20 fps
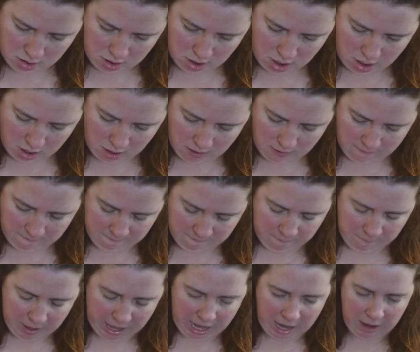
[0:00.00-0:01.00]
Um,
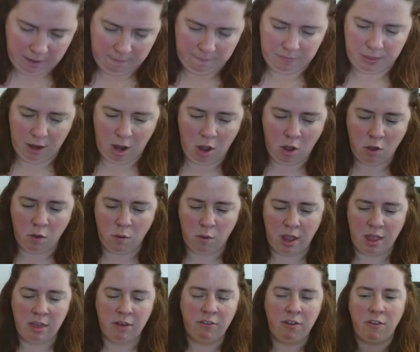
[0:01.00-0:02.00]
but, oh,
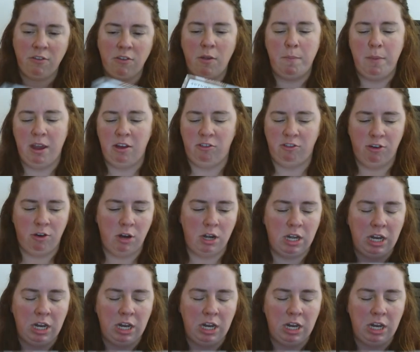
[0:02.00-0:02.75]
and there's also a picture in